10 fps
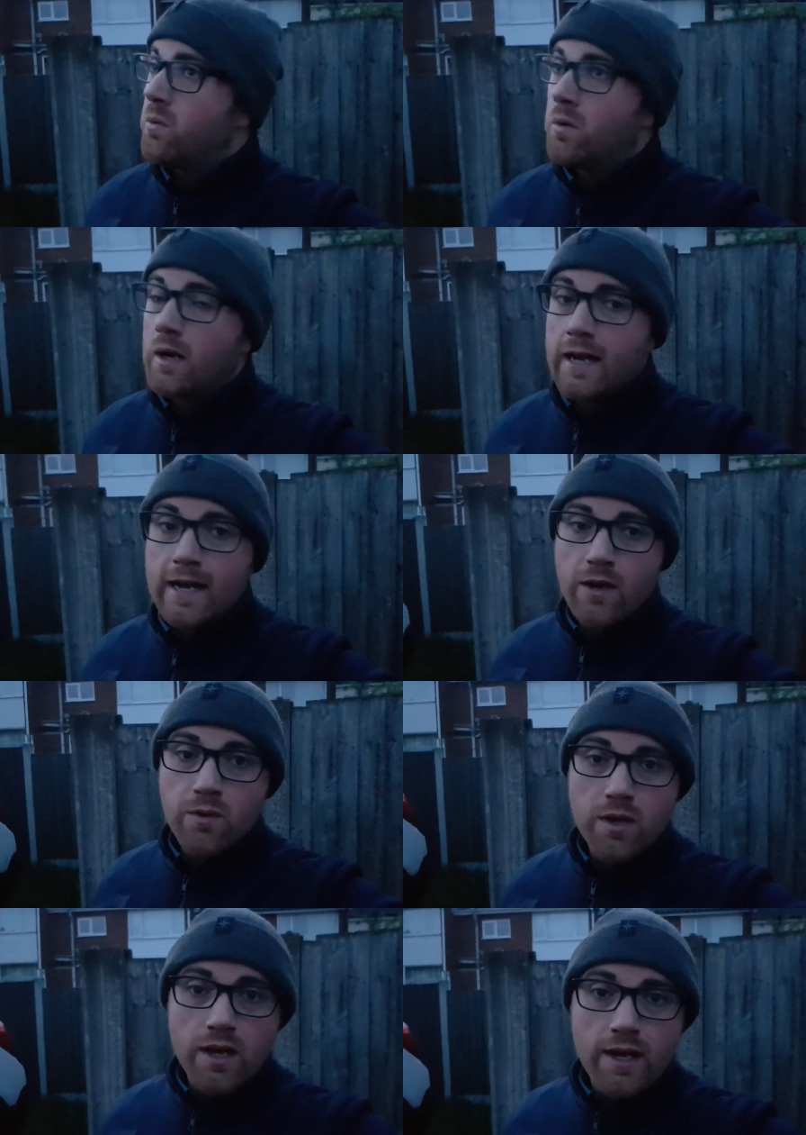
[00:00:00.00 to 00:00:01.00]
Wow
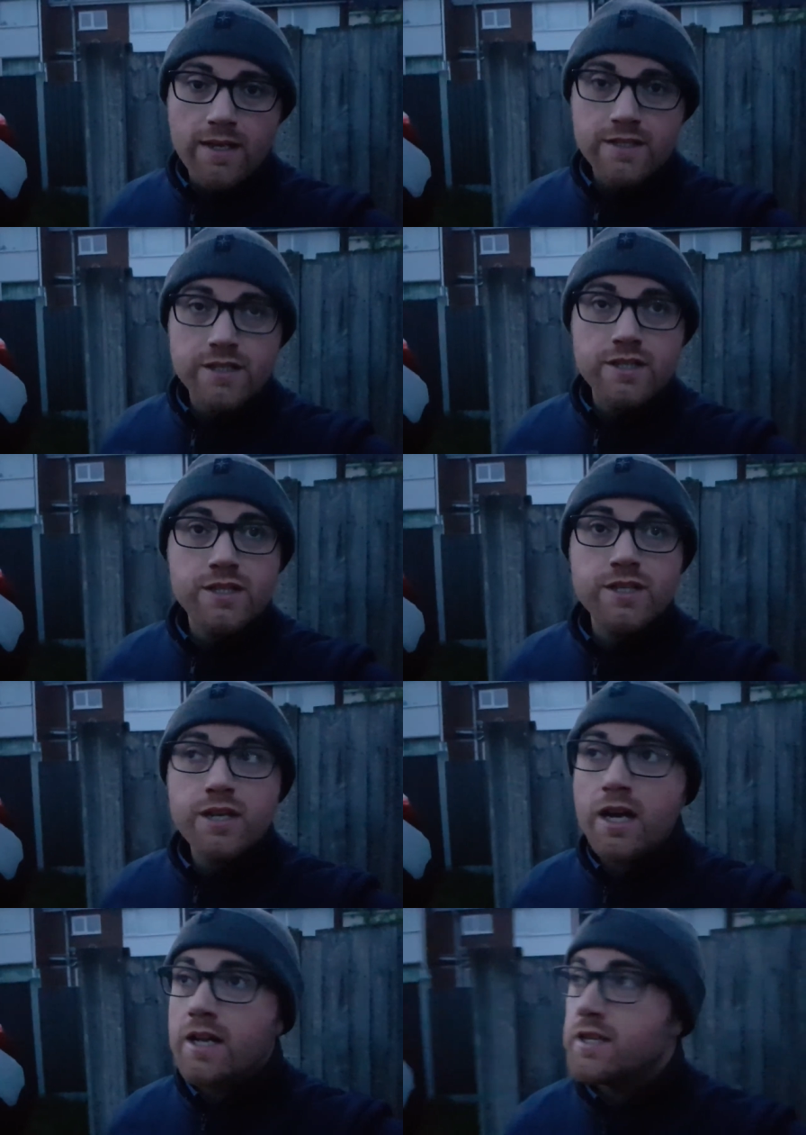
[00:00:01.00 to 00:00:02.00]
guys, the
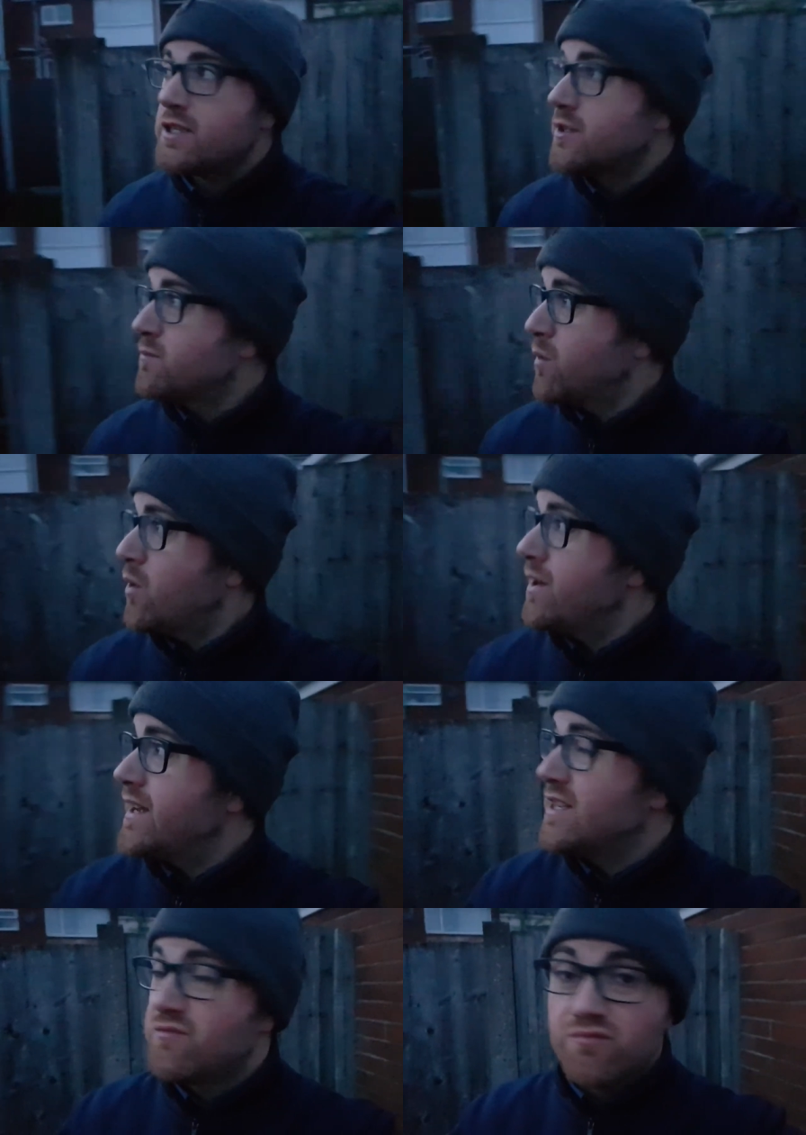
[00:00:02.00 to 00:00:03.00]
sky this morning
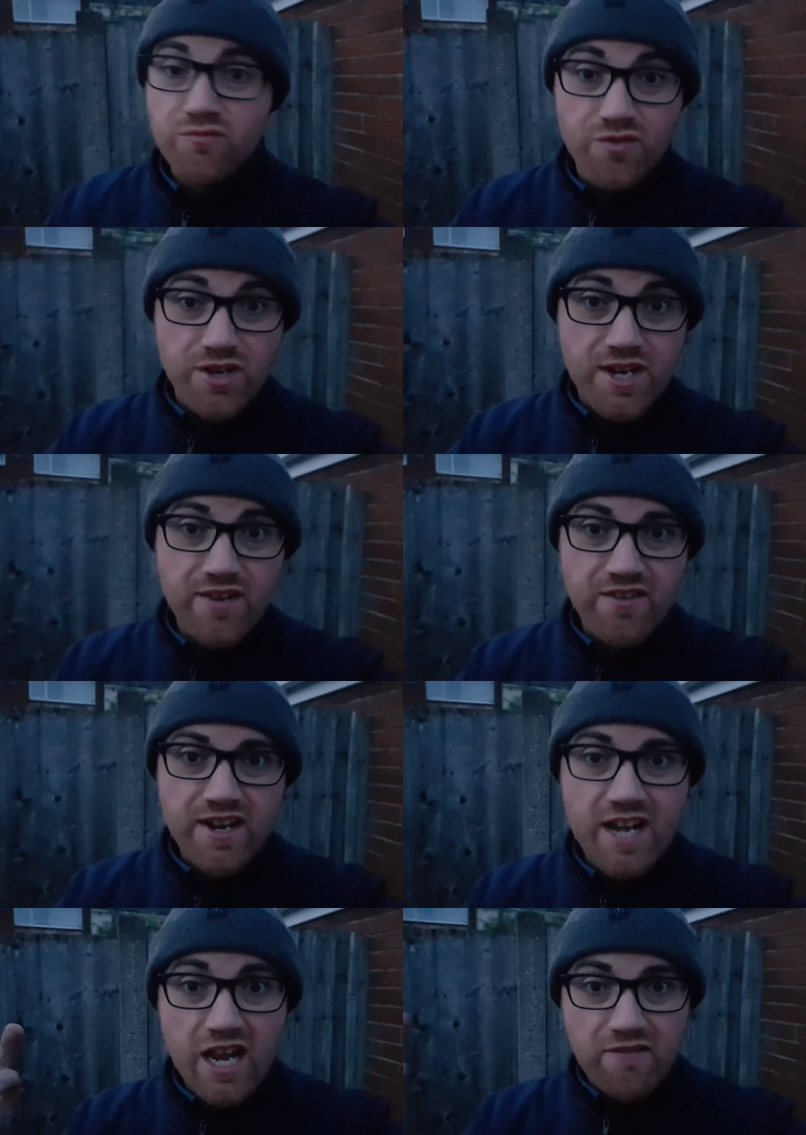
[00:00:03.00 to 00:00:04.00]
is really,
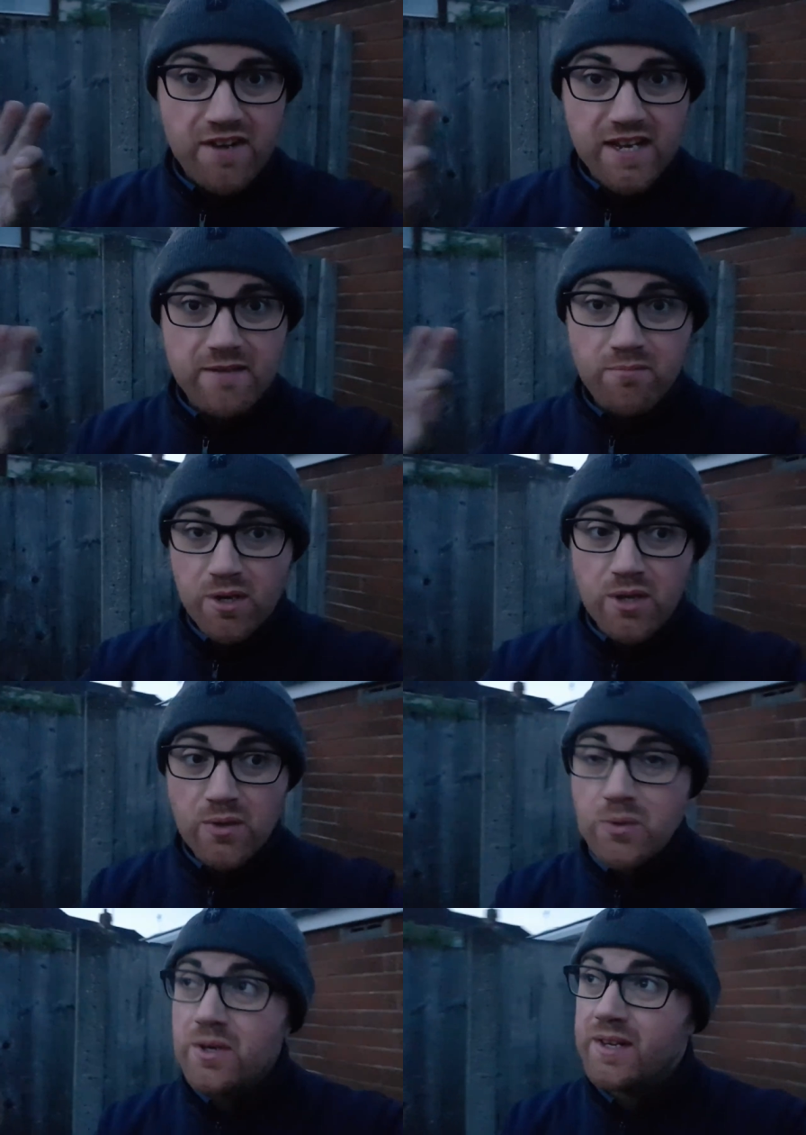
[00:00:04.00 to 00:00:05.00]
really lovely and
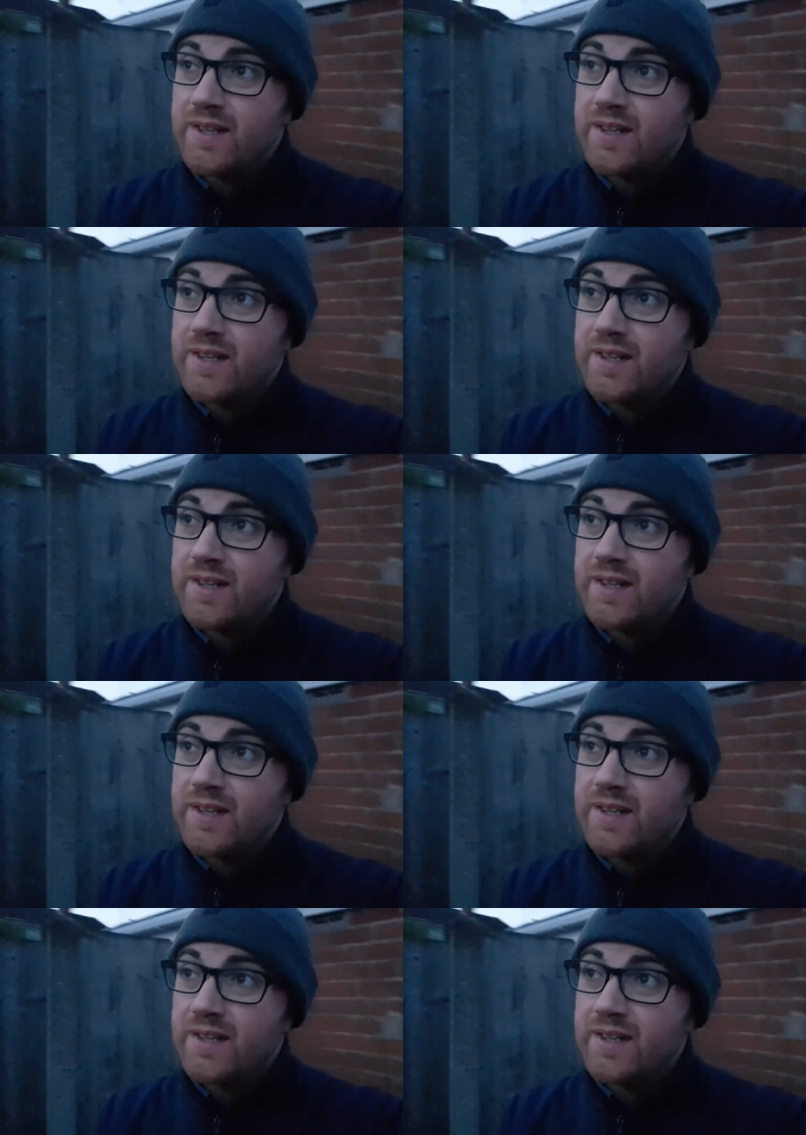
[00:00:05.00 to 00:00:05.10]
blue.